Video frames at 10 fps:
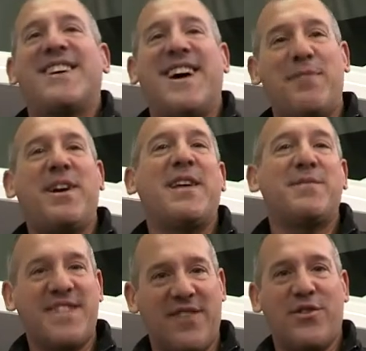Hi, my name
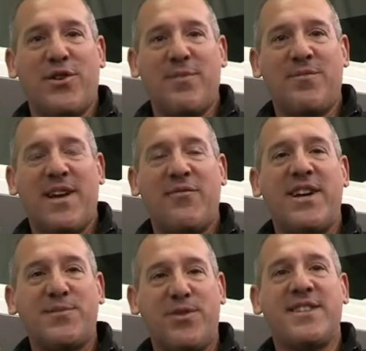is Kevin Ree. I'm
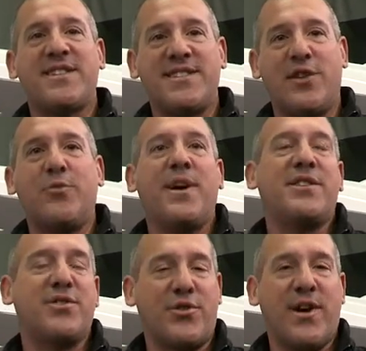Vice President General
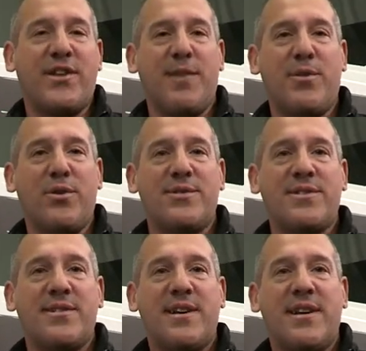Manager at Crownline
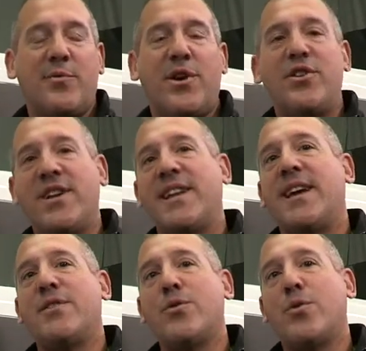Boats. And we're here
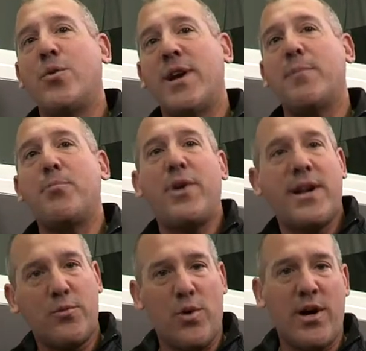today to do a quick
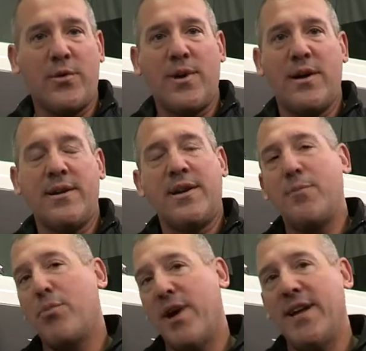product walk around on our
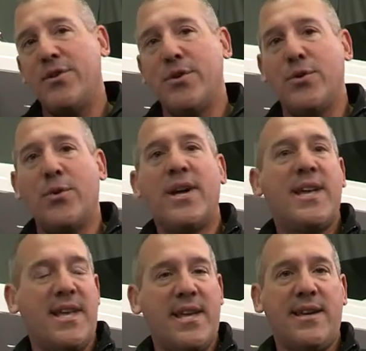brand new
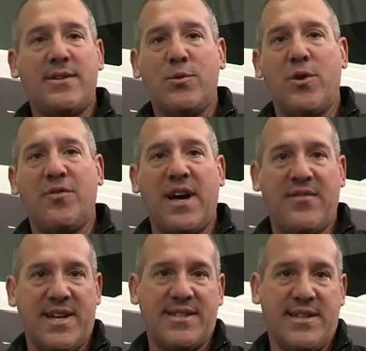
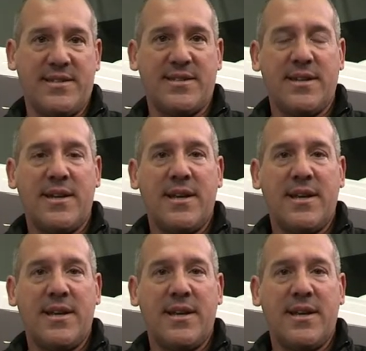E205XS.